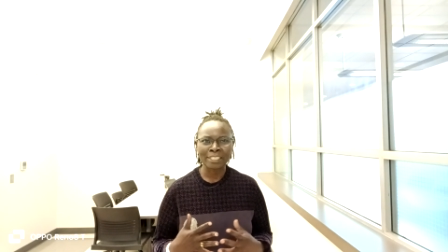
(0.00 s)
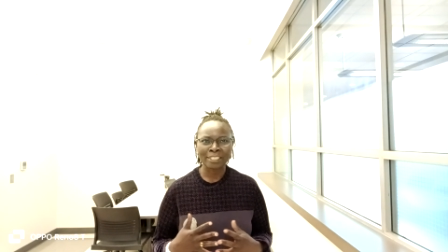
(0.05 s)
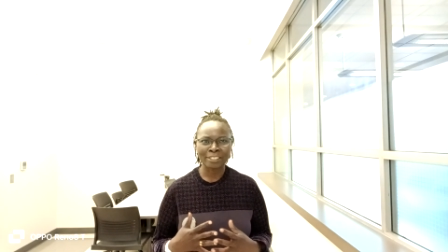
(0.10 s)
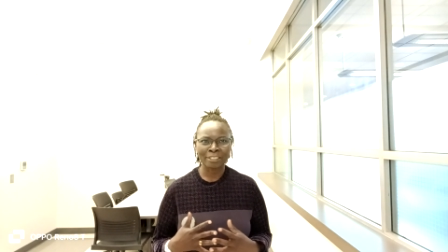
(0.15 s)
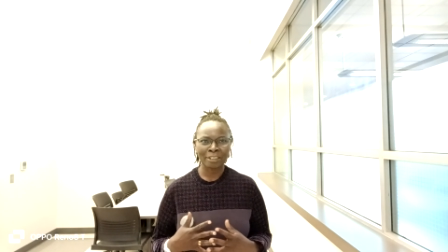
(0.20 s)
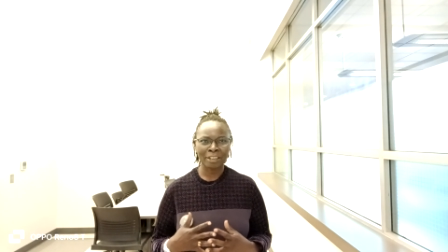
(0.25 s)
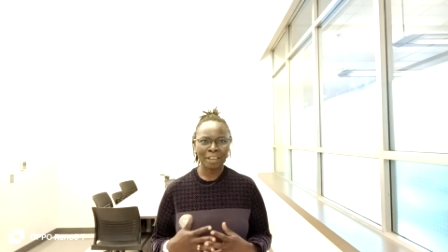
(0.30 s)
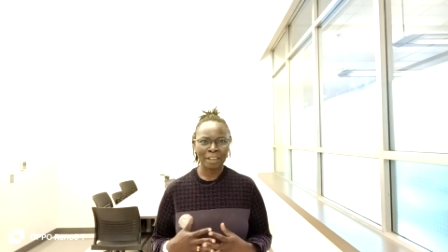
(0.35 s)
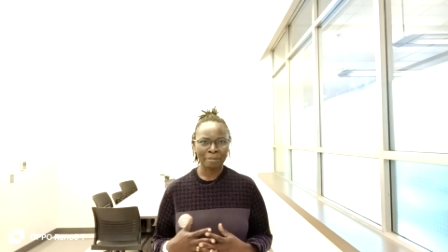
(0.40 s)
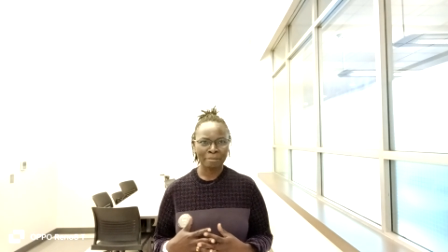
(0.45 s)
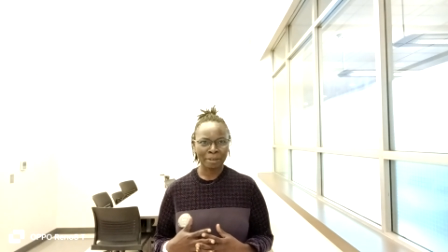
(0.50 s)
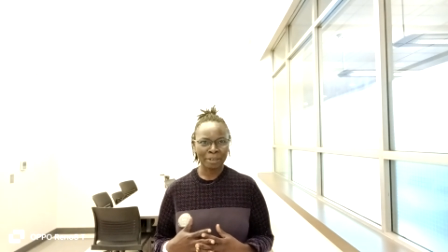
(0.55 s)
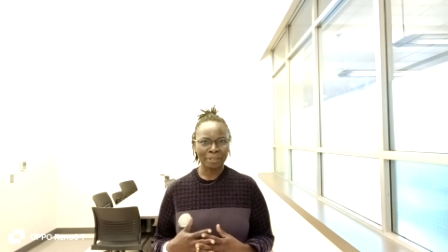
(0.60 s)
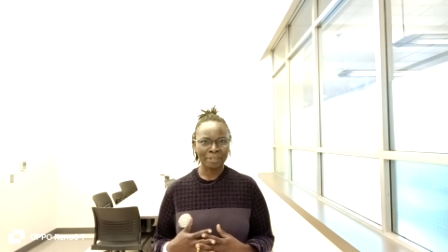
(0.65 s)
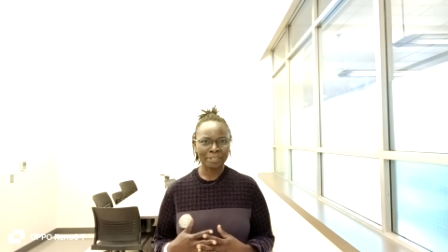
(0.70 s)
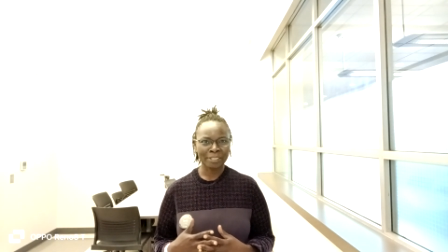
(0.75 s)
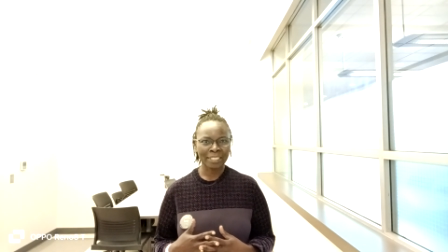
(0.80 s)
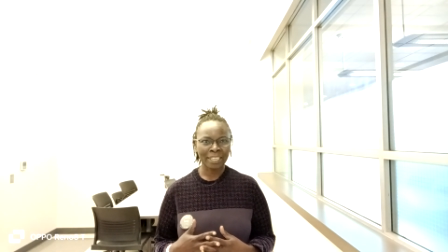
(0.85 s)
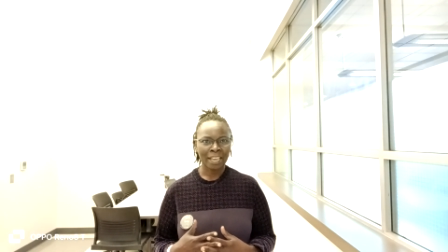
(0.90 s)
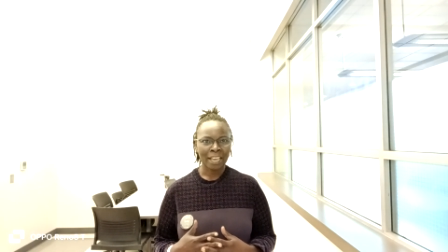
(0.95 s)
is all
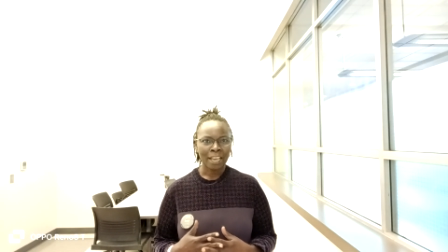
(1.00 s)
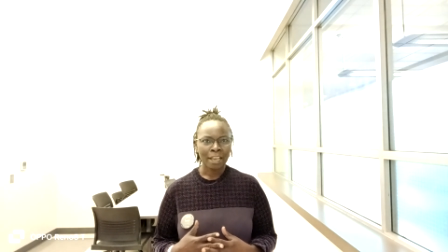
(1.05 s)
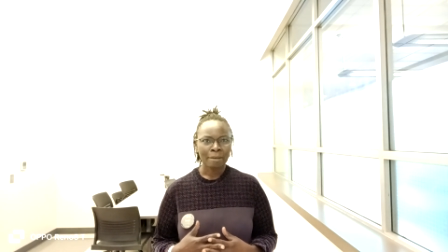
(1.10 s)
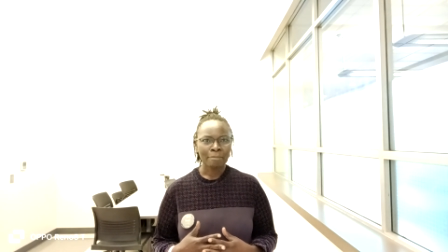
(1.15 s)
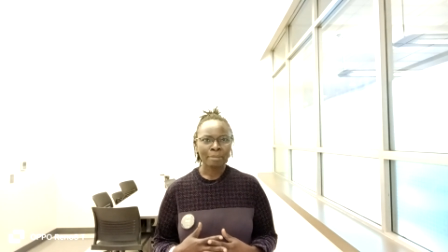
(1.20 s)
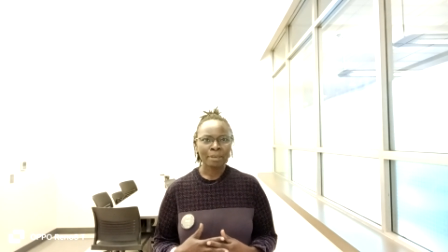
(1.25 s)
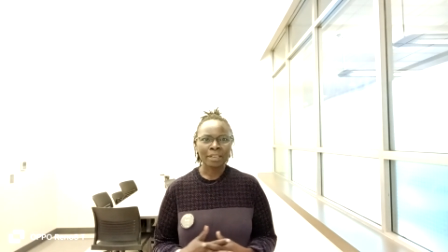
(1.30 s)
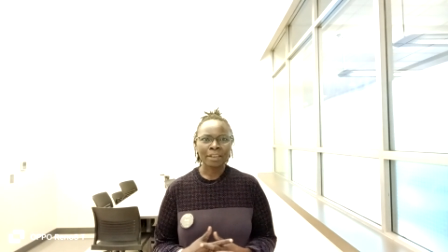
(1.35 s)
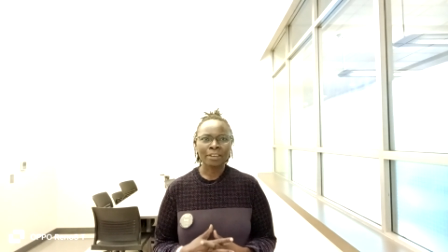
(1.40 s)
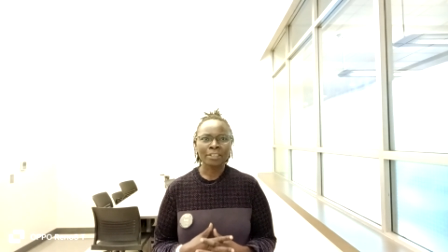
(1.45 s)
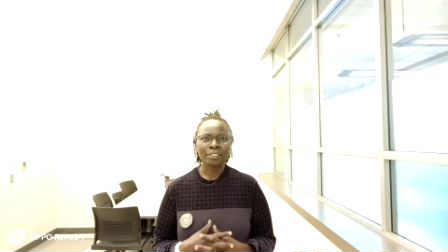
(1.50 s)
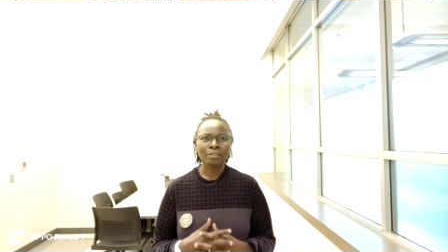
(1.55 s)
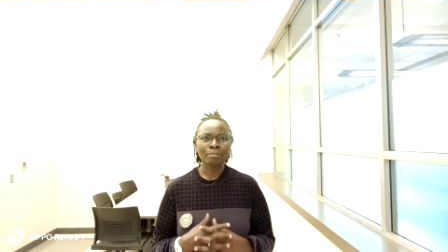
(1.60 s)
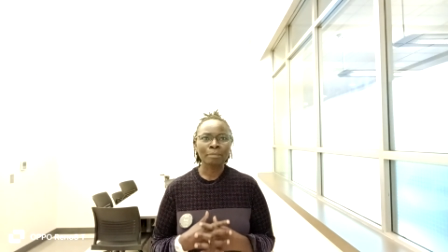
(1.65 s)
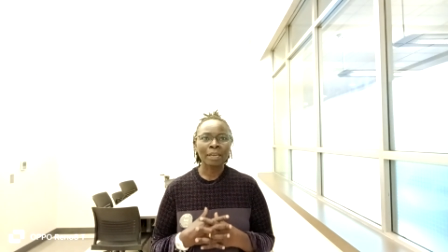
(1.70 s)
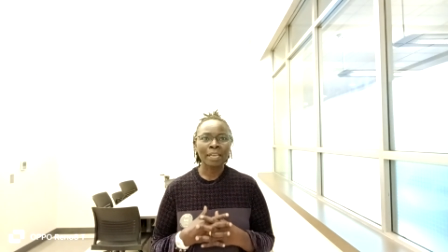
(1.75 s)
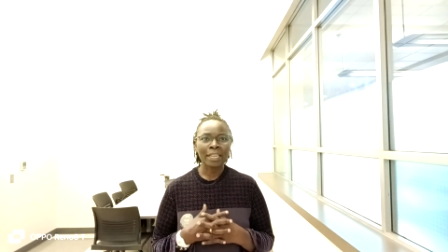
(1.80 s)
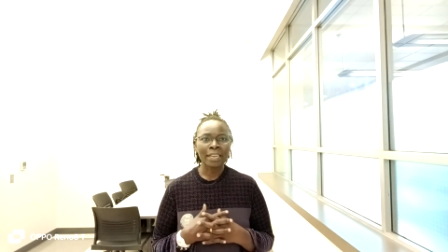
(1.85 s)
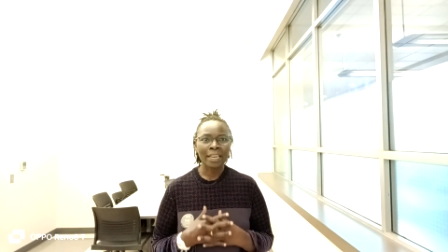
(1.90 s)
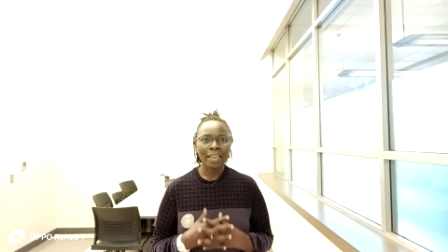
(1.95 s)
about because
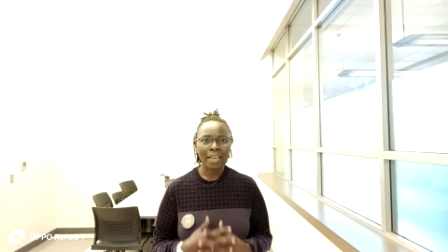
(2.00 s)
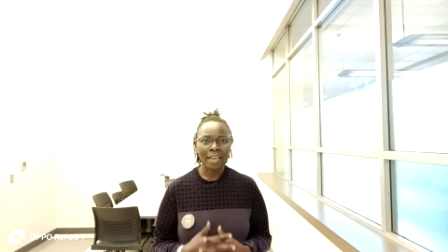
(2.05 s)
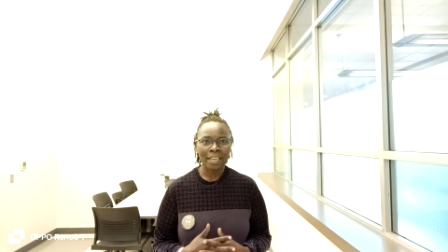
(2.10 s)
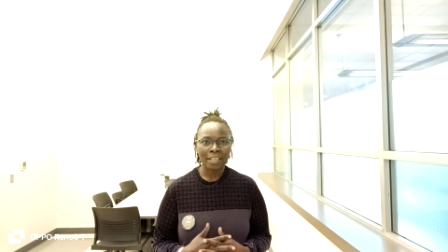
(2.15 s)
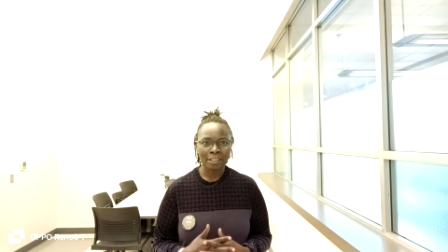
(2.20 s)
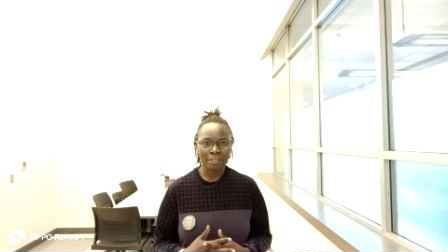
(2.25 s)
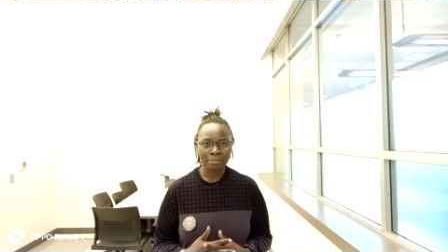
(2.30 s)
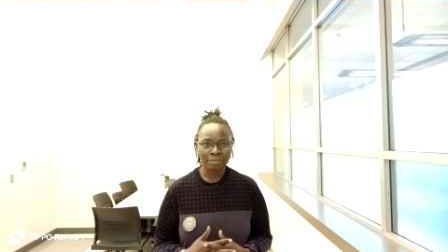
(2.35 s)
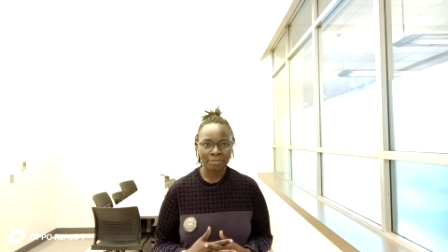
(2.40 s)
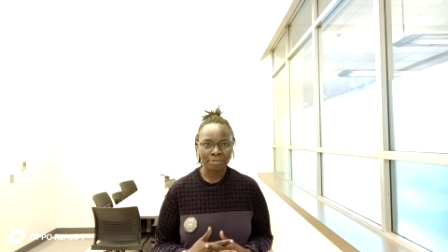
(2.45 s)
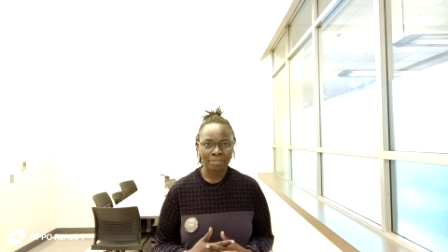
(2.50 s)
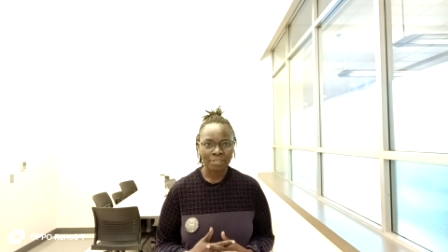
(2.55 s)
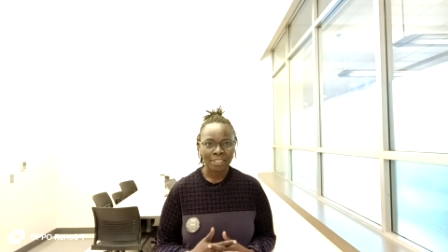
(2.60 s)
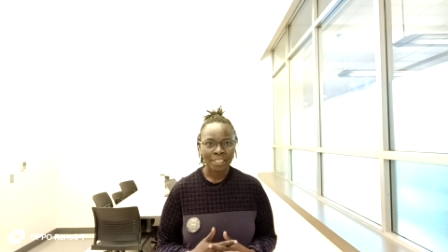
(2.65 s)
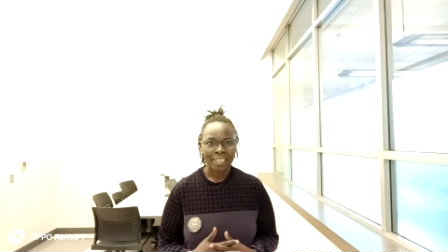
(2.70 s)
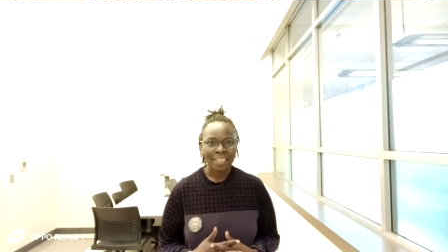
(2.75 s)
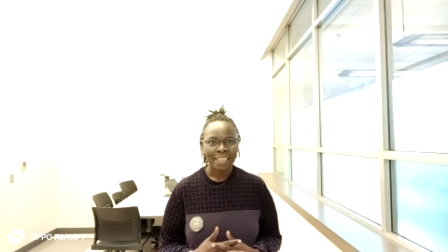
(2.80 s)
my life